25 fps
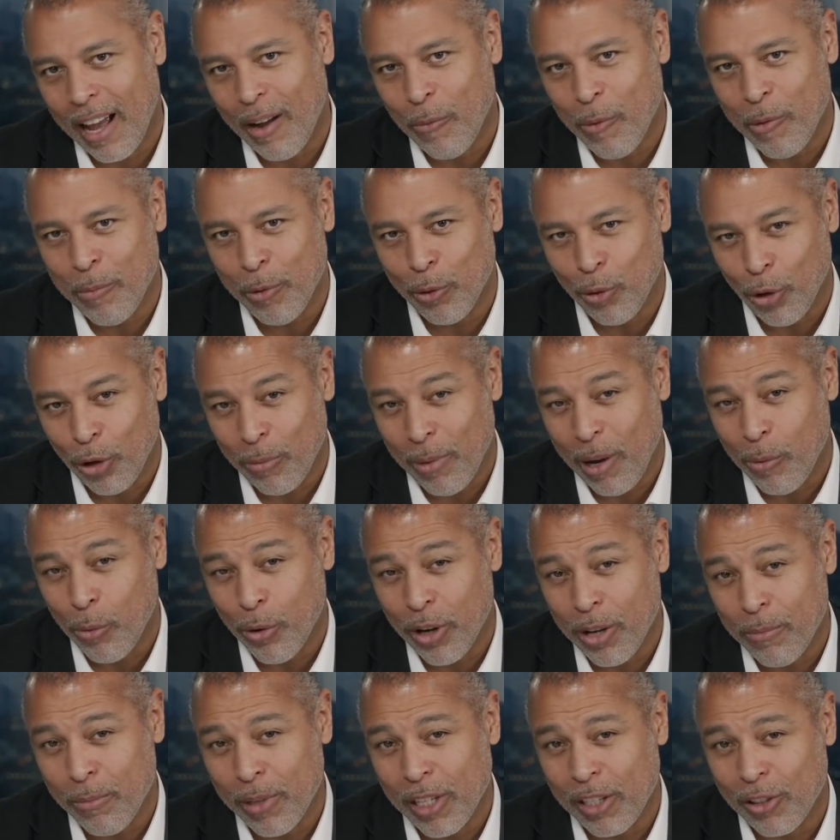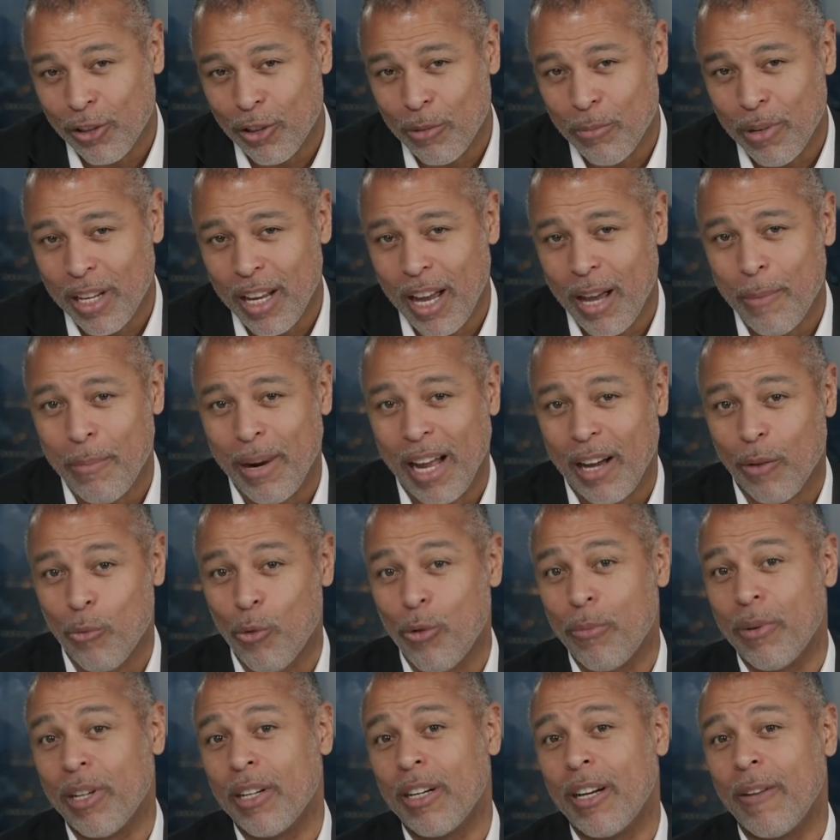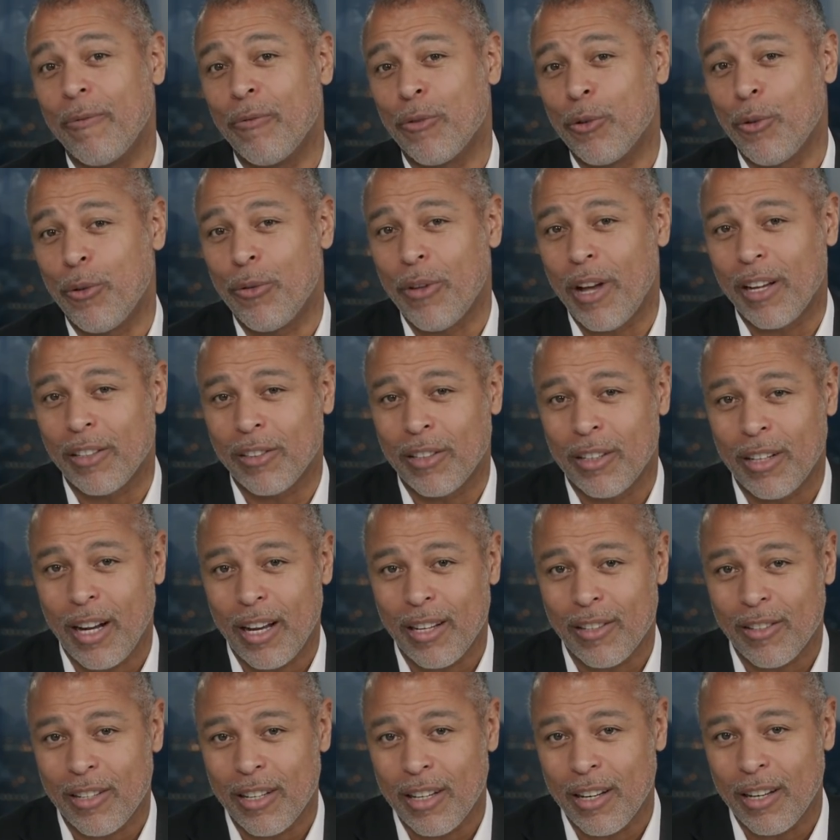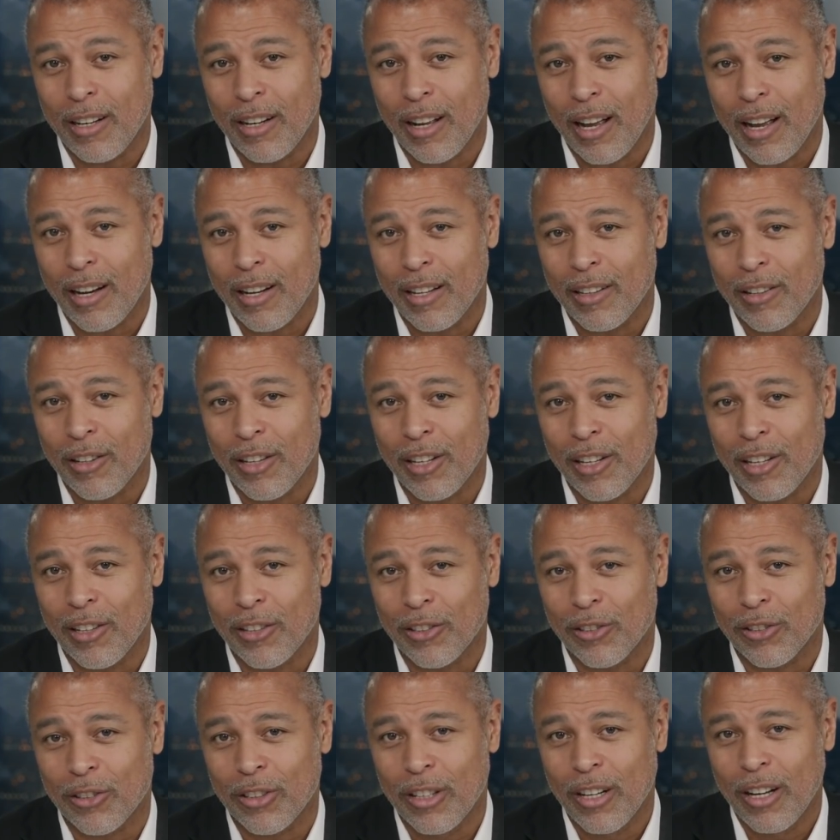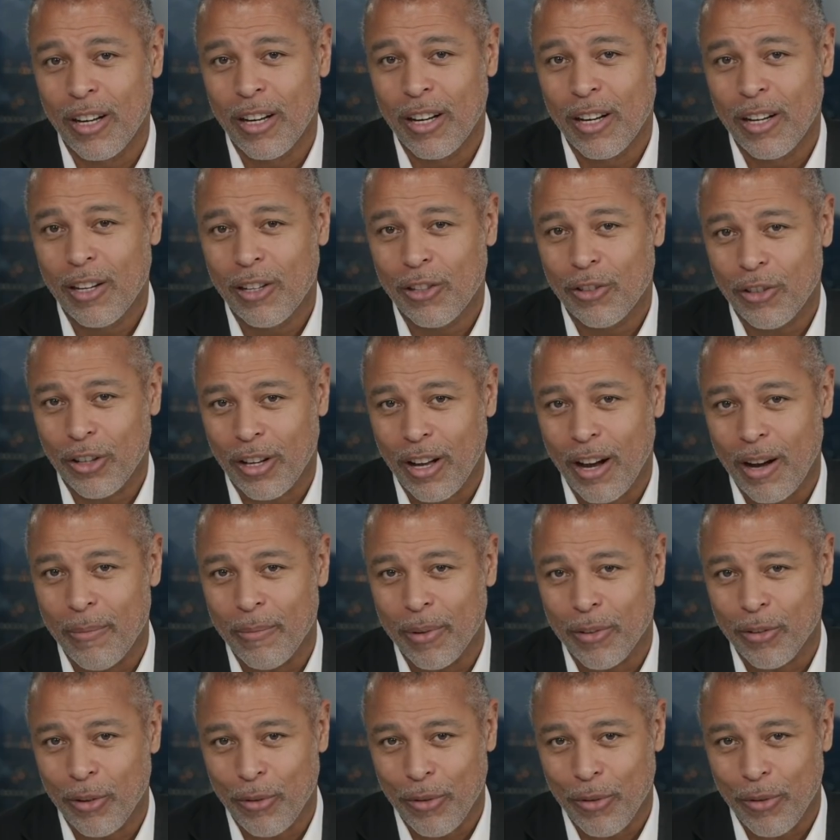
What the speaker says: and we've been talking about what it means to be a black woman in 2018 and in the years to come.